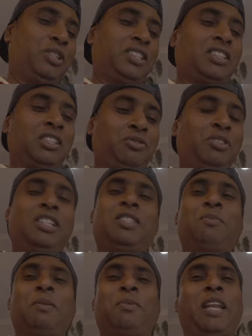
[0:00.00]
discuss with
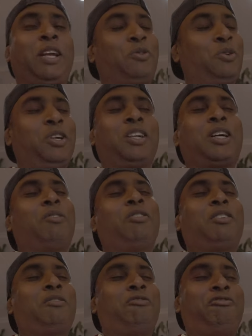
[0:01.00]
these people. I could not
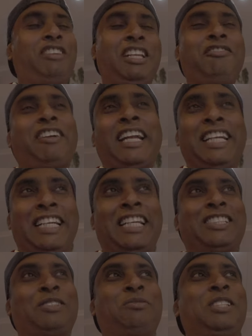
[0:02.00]
cover very fine
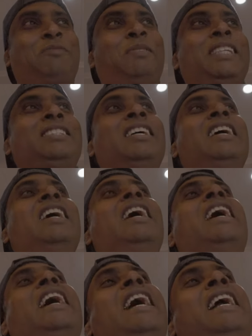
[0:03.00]
details of this place,
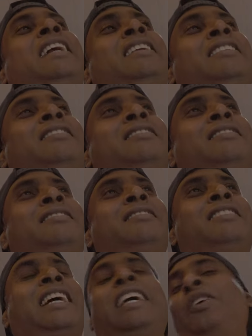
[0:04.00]
and
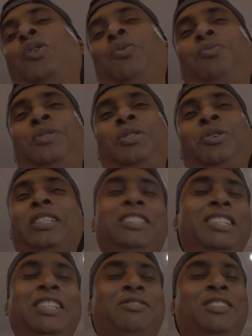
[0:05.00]
uh, I hope you
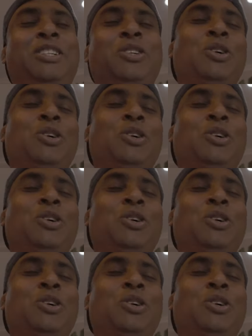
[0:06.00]
enjoyed this video.